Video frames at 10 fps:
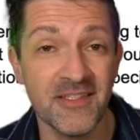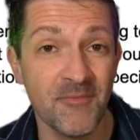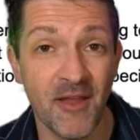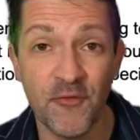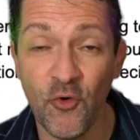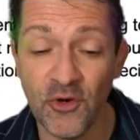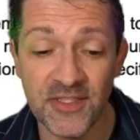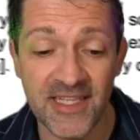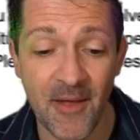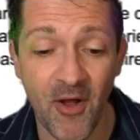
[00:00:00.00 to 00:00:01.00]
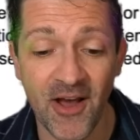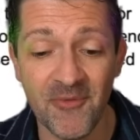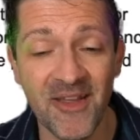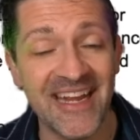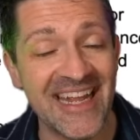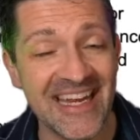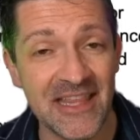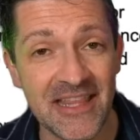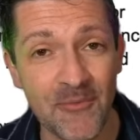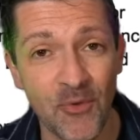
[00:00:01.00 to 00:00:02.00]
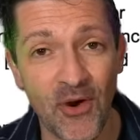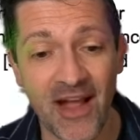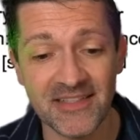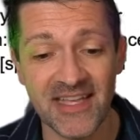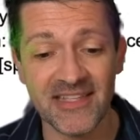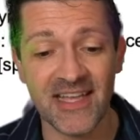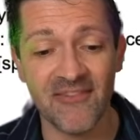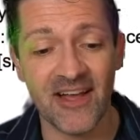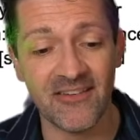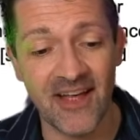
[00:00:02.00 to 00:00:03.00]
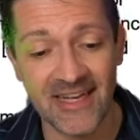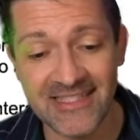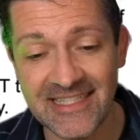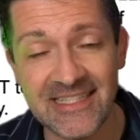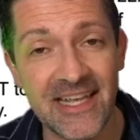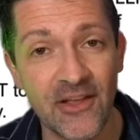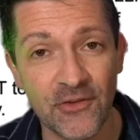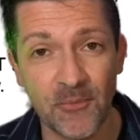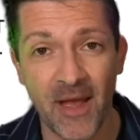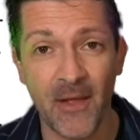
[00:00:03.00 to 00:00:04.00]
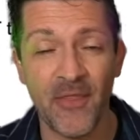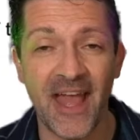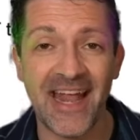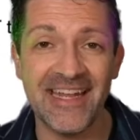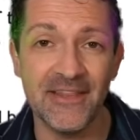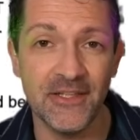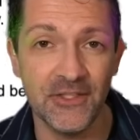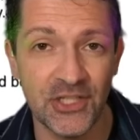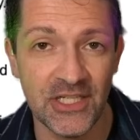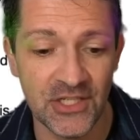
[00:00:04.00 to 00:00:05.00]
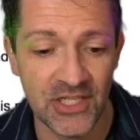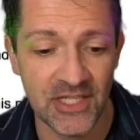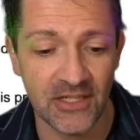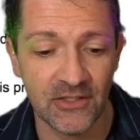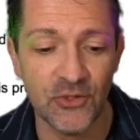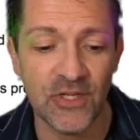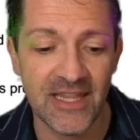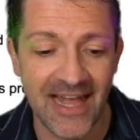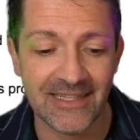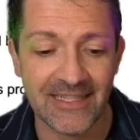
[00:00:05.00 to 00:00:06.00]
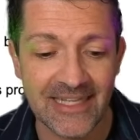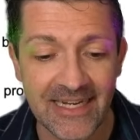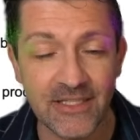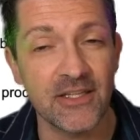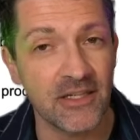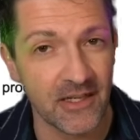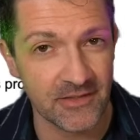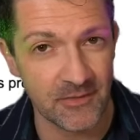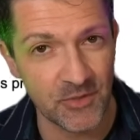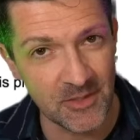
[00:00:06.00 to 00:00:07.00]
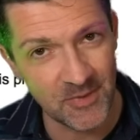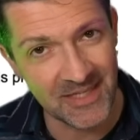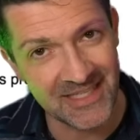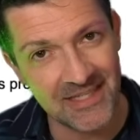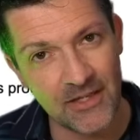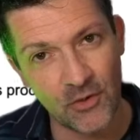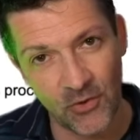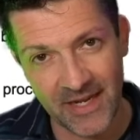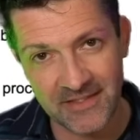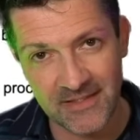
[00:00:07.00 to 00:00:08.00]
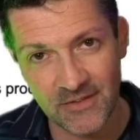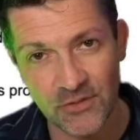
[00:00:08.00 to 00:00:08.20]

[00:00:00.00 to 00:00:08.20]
This is my four-step automate anything process. I've got a lot of details about that in the cheat sheet, including that link to the custom G P T that creates the